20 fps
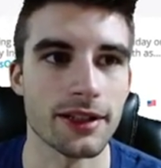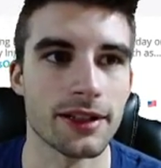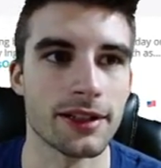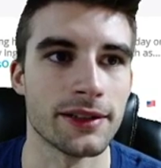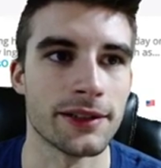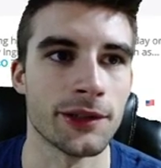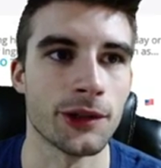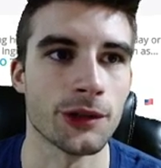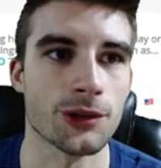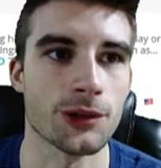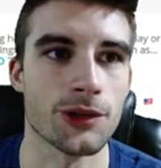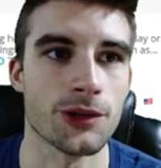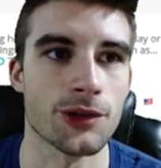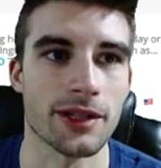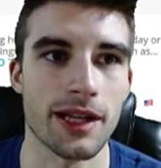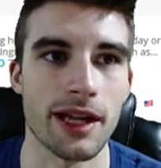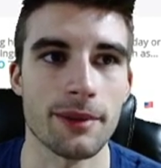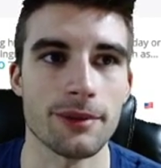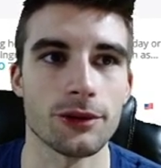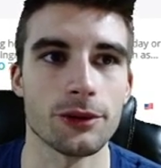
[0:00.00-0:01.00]
and they also just
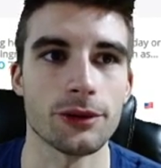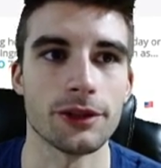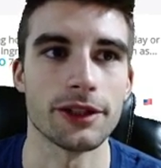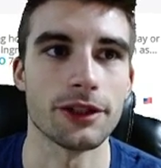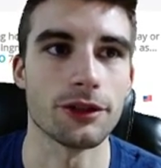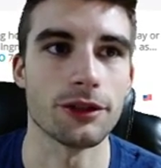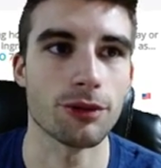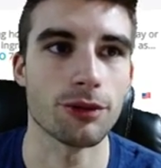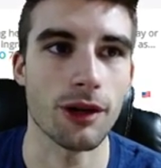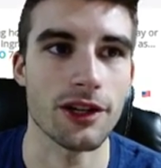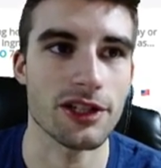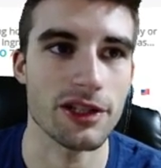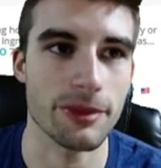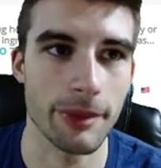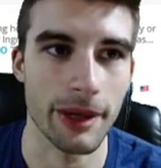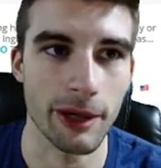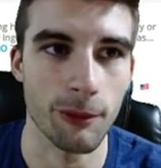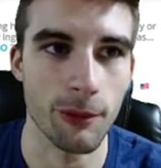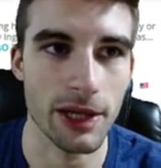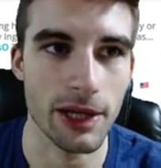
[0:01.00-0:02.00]
got absolutely crushed
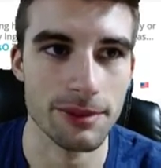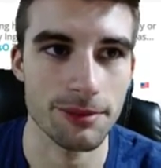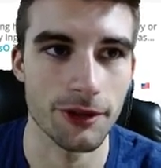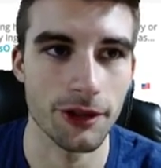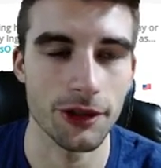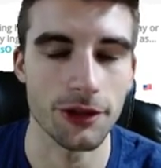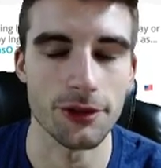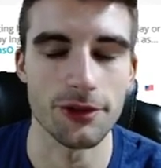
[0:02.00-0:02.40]
by Westbrook,